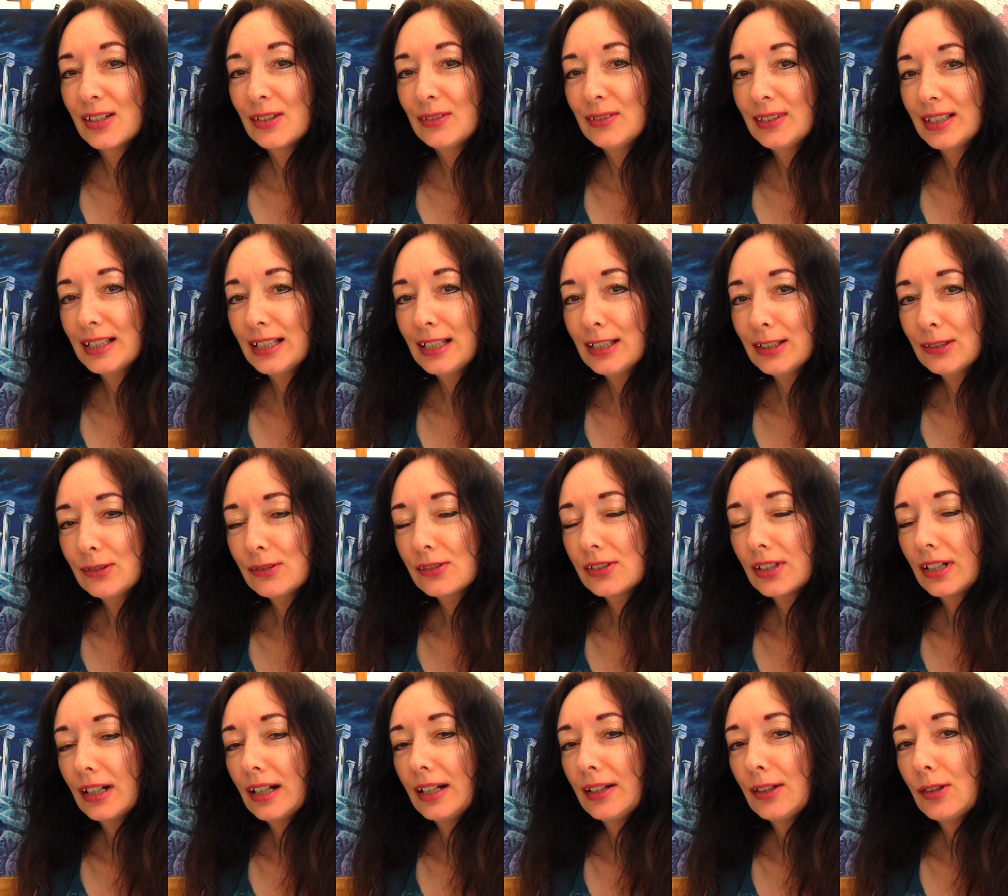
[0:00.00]
Well, hello
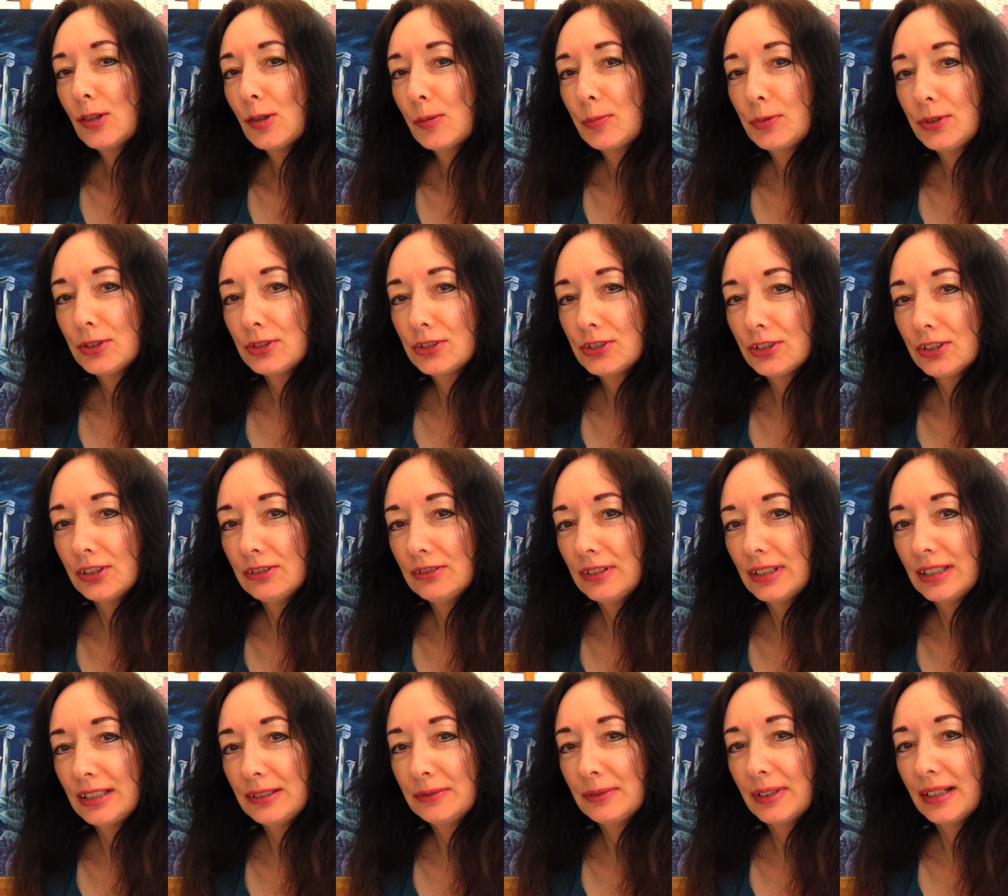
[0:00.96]
there, and I hope you're doing
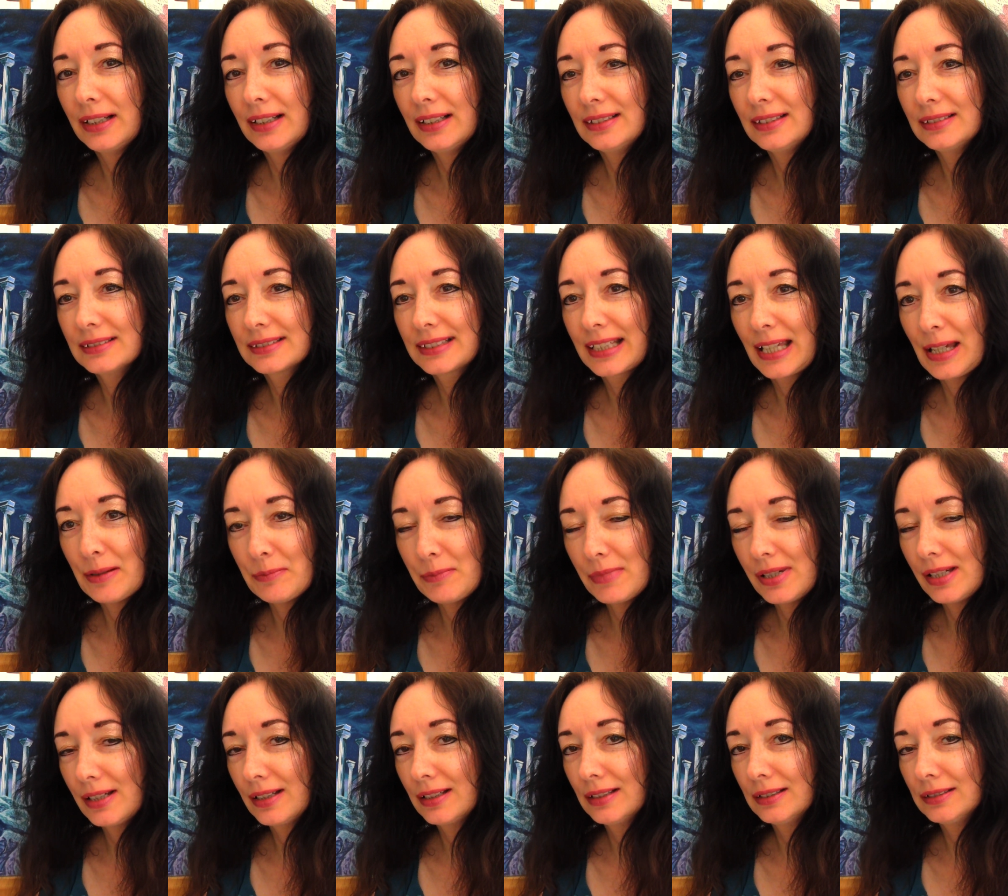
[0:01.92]
really well.
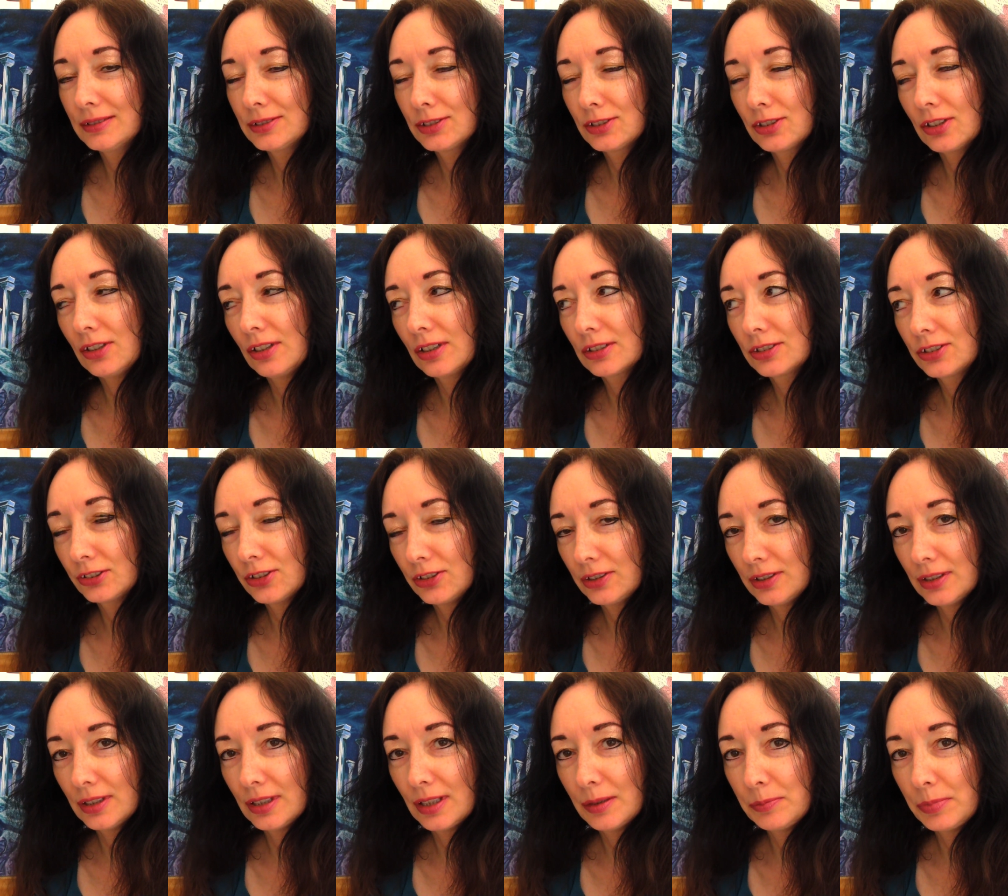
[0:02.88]
Kim here to talk to
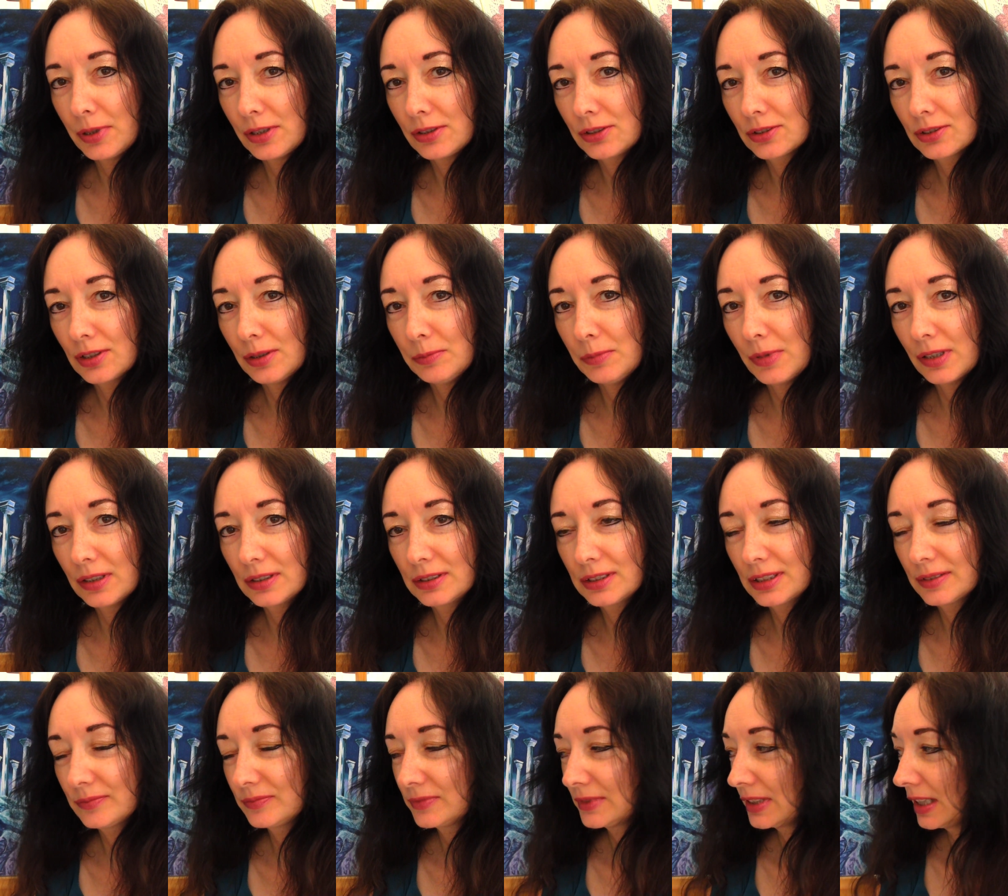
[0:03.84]
you about some
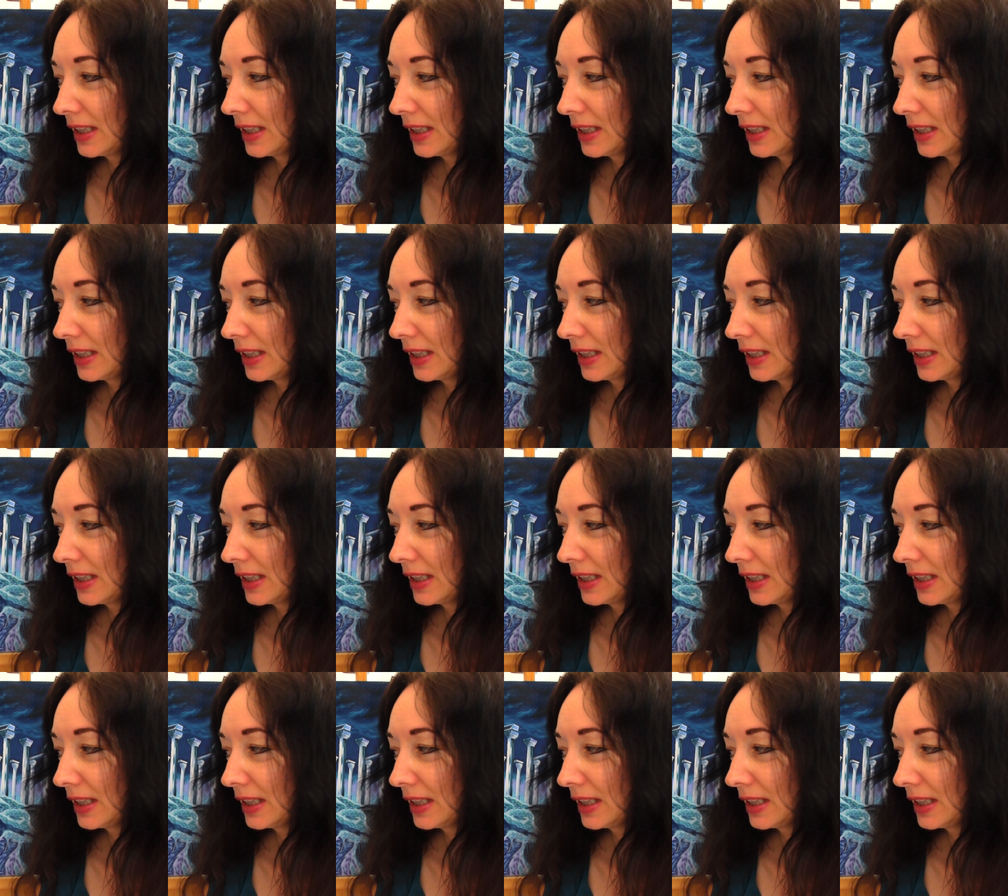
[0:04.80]
art.